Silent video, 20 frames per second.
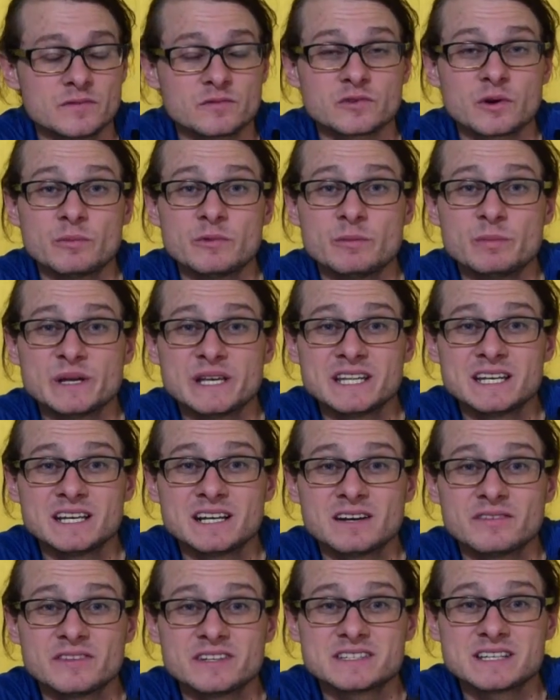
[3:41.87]
From the beginning
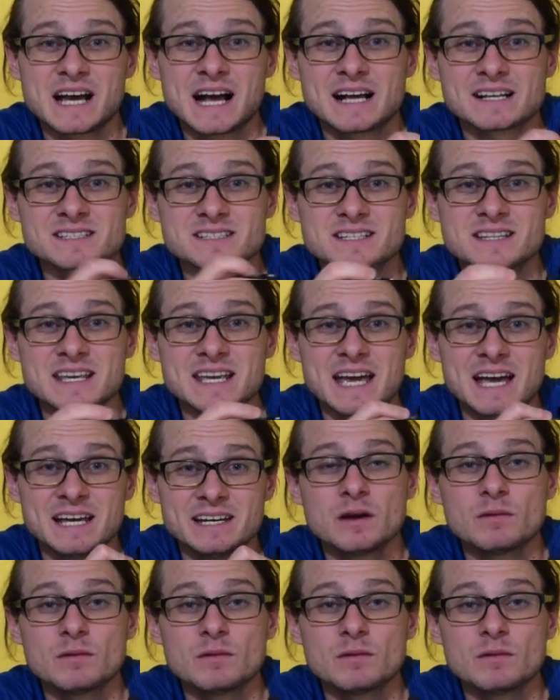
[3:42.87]
of the task to the end,